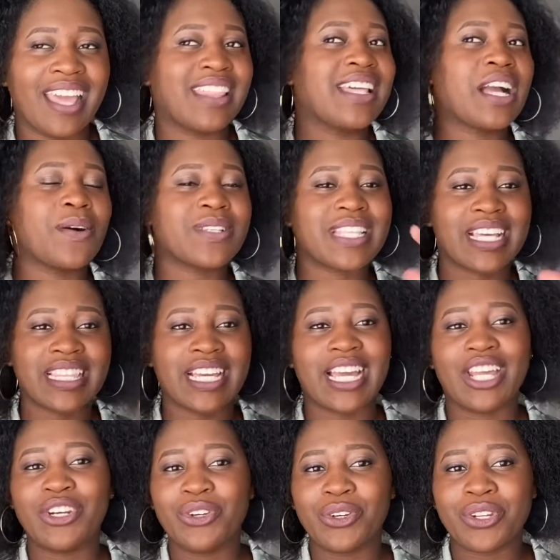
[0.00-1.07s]
I think I was like a
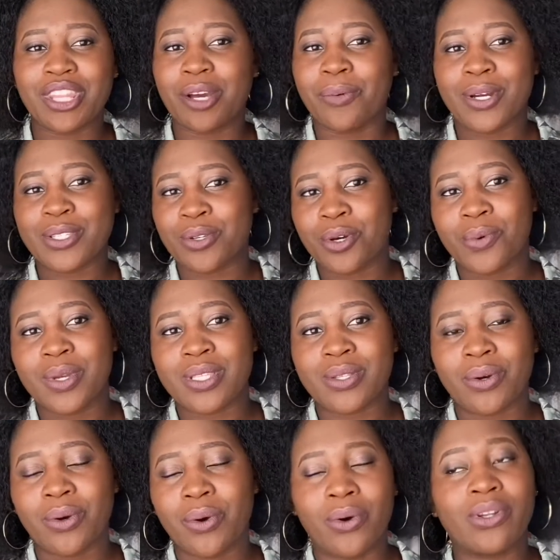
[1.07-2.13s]
nerd that was always
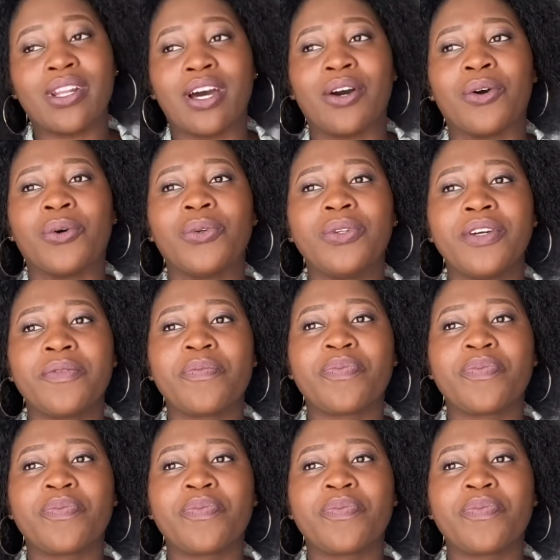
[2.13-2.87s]
on her own,